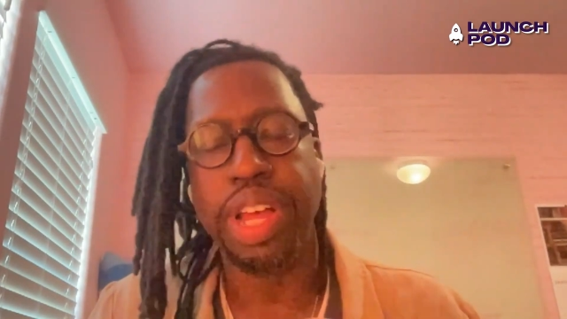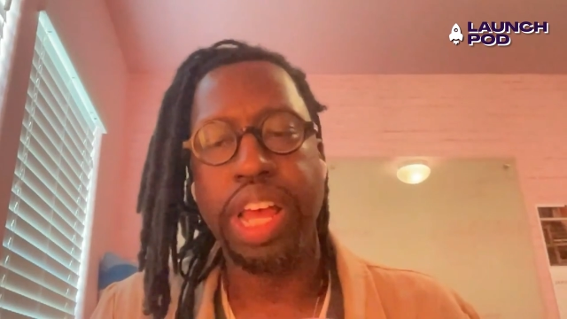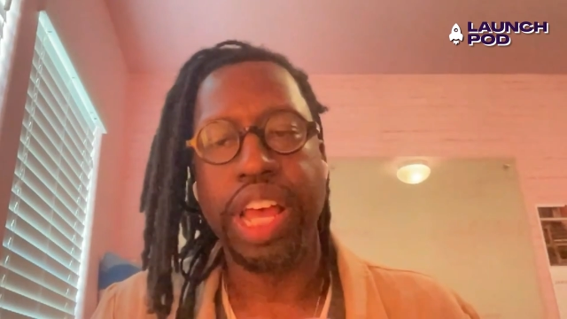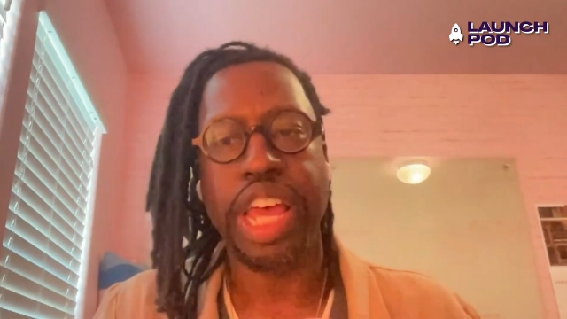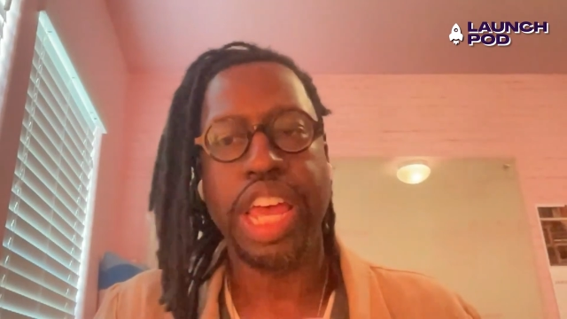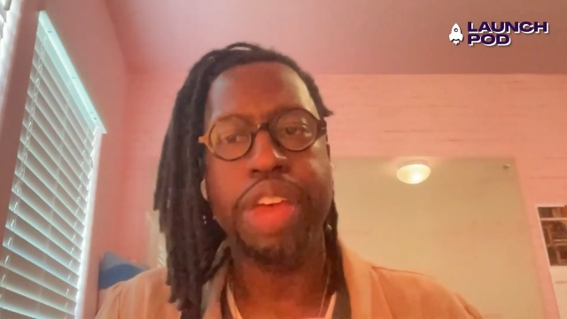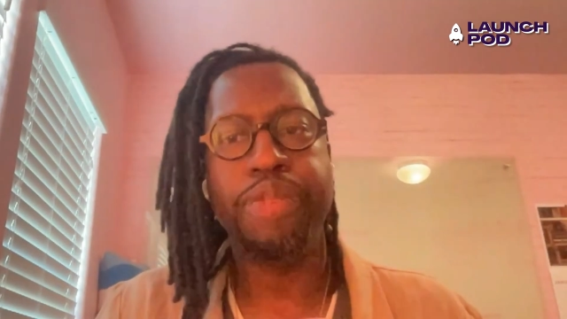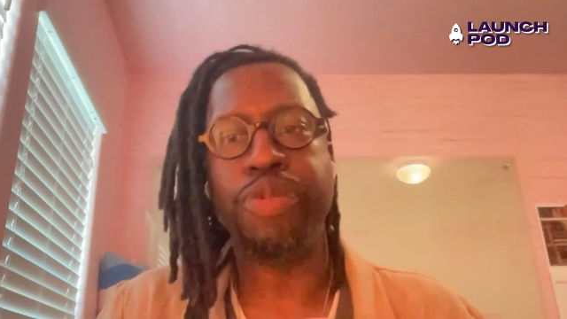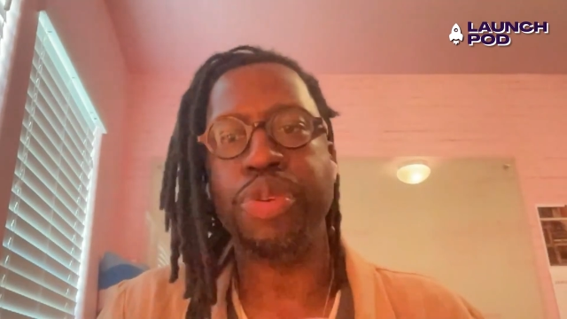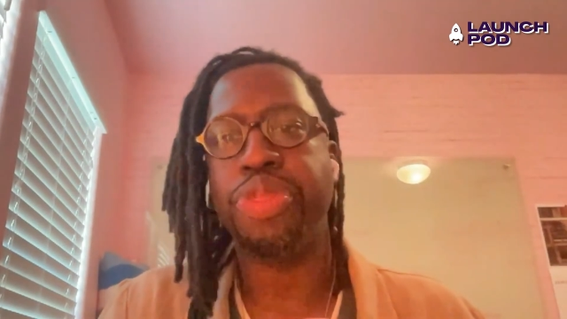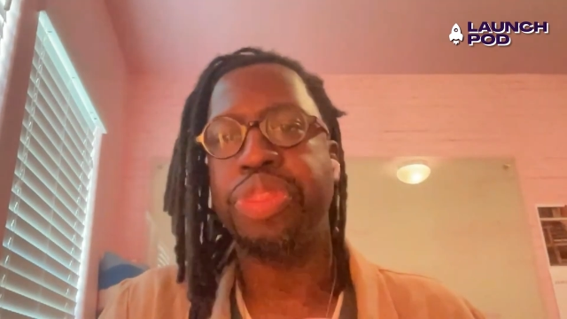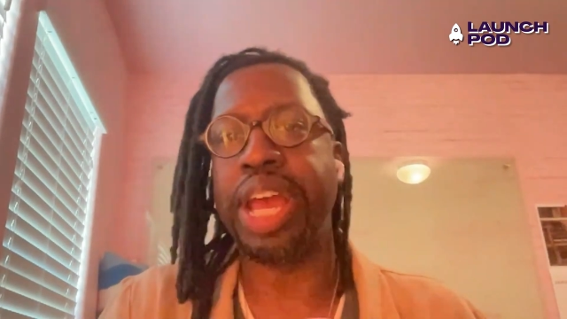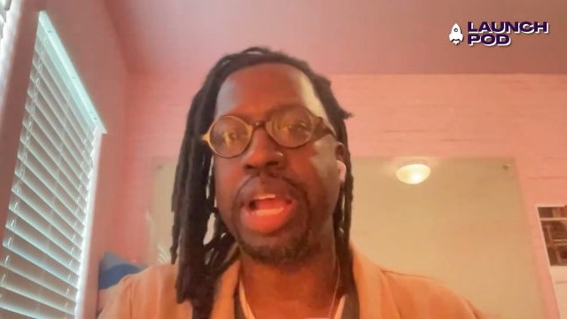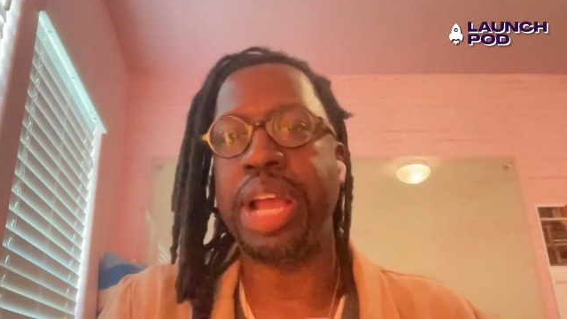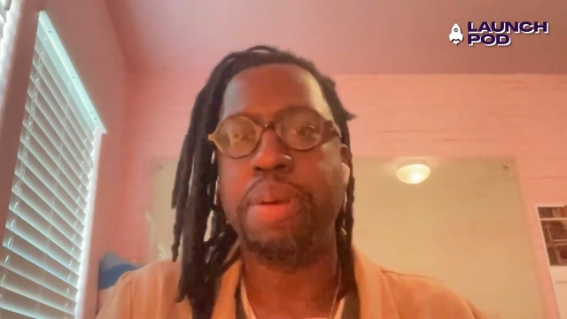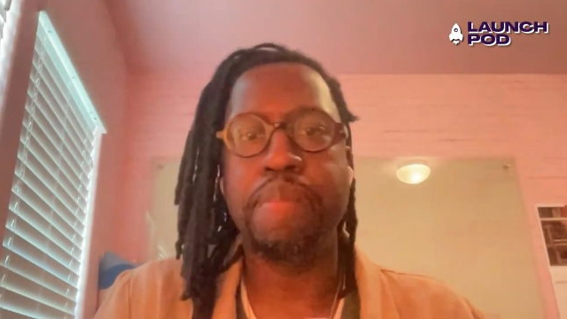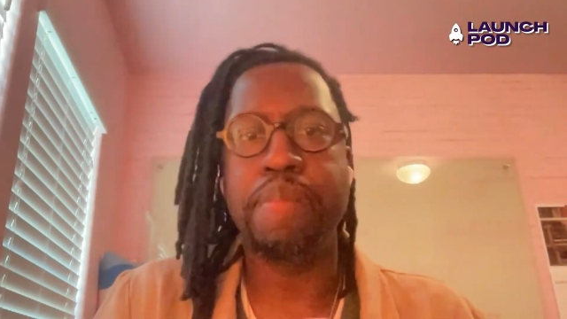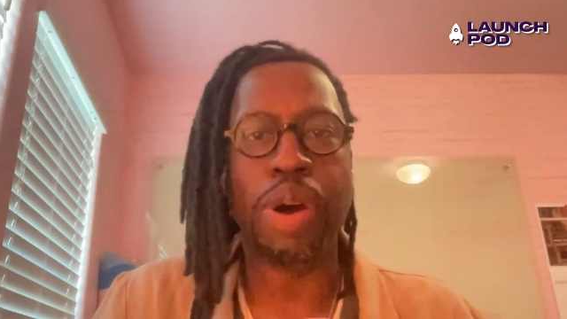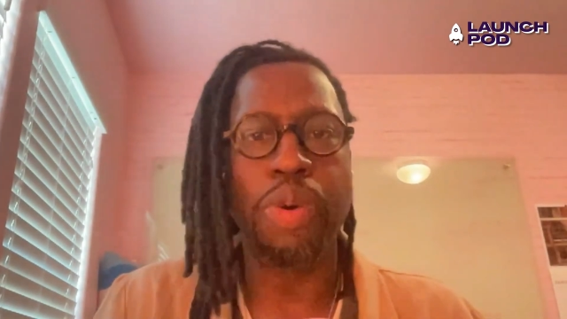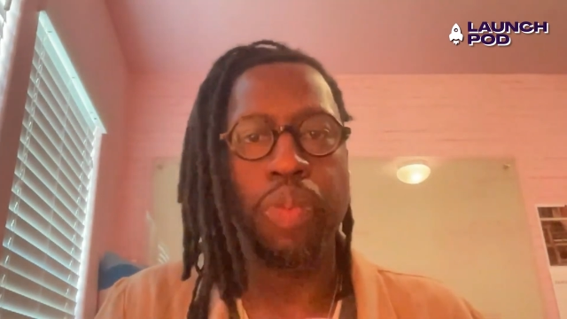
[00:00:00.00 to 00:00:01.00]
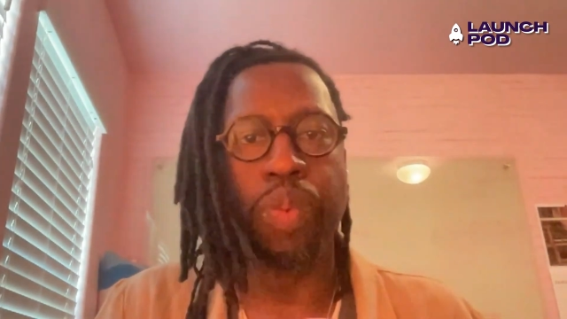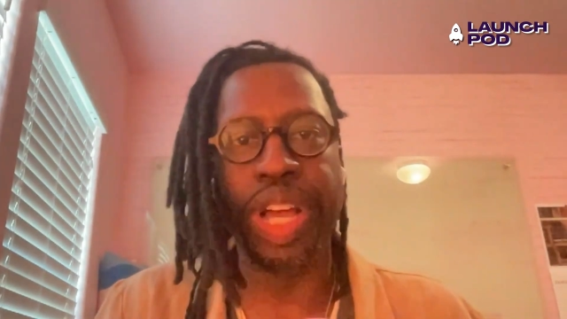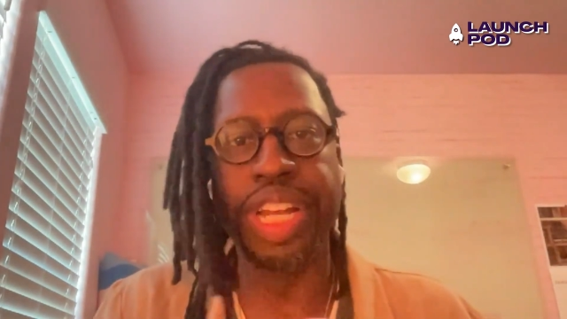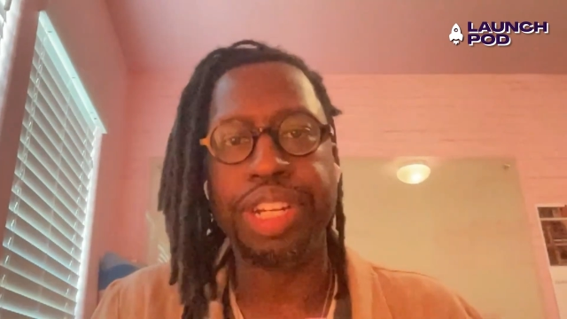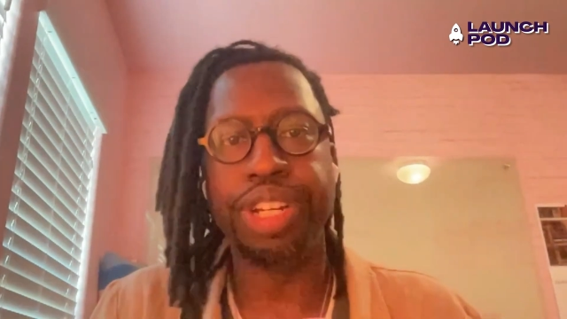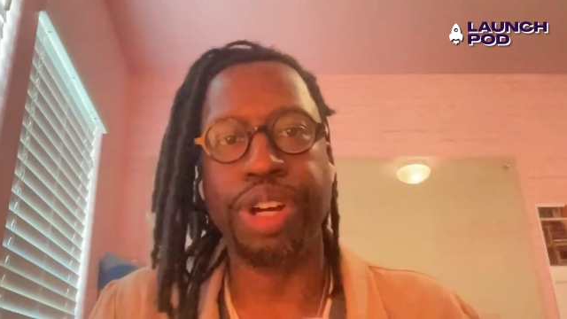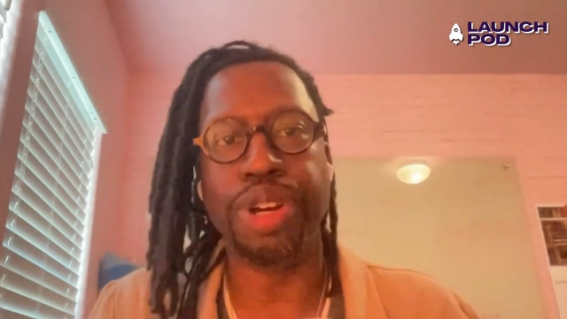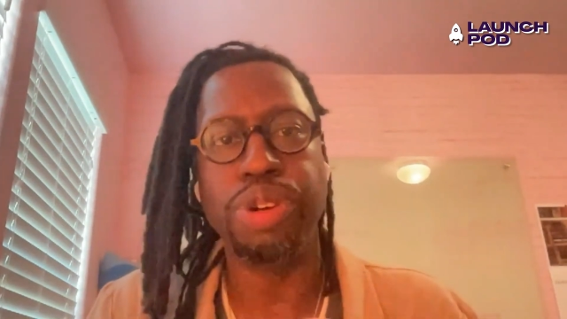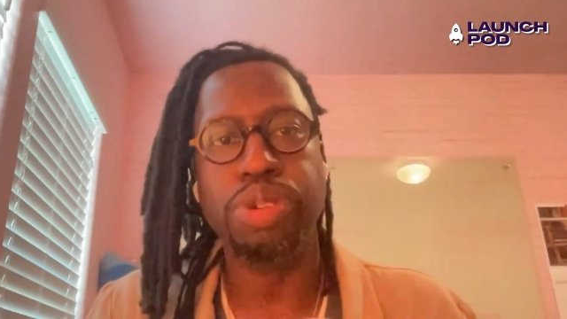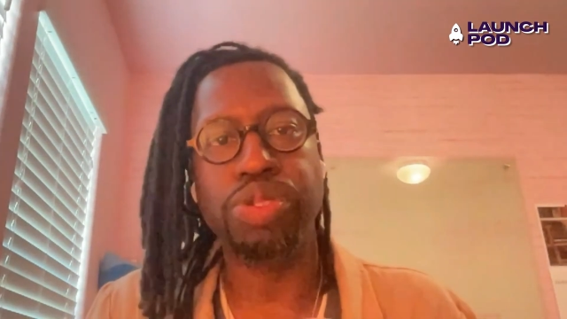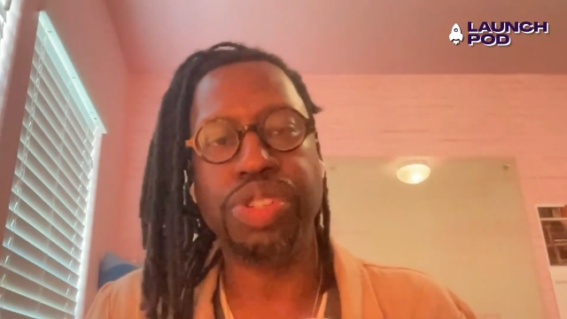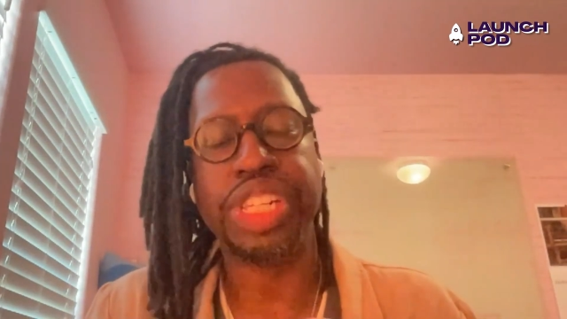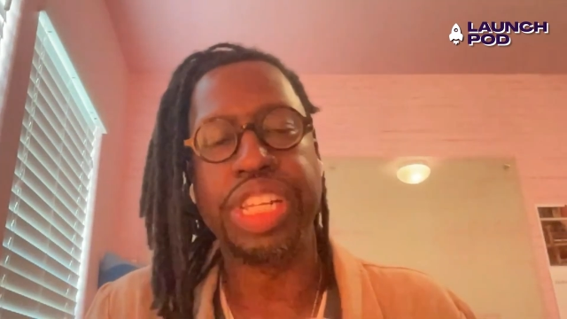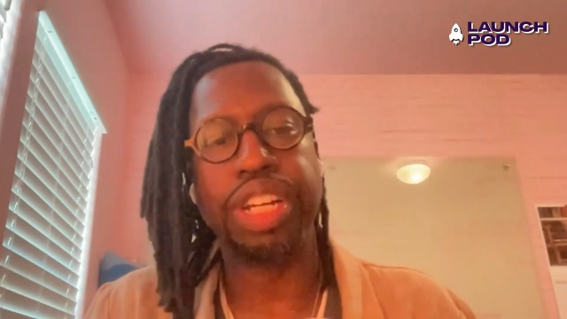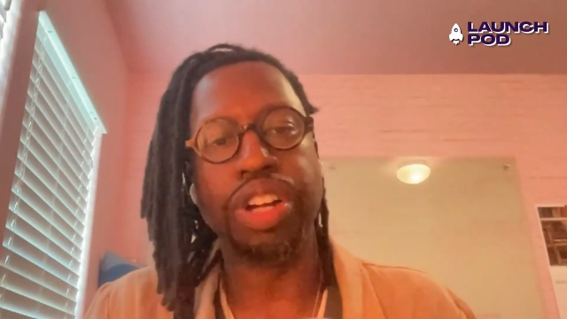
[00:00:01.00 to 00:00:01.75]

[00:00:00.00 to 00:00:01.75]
If you think about Windows and